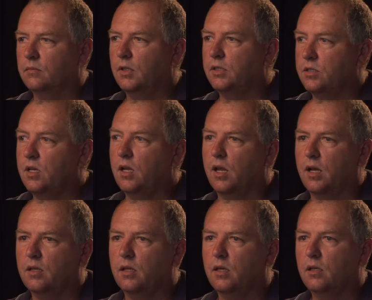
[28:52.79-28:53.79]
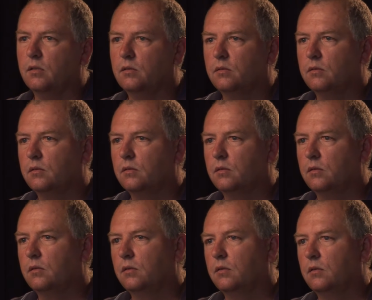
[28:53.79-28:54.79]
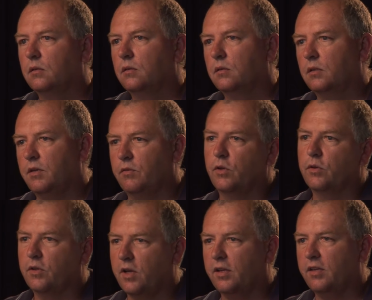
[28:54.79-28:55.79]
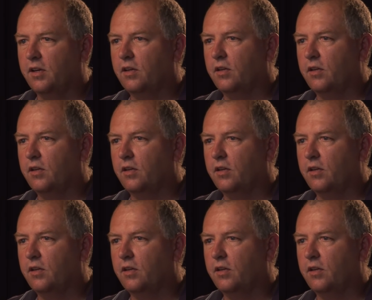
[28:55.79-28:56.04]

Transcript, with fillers: It's still like that, even though they're not there.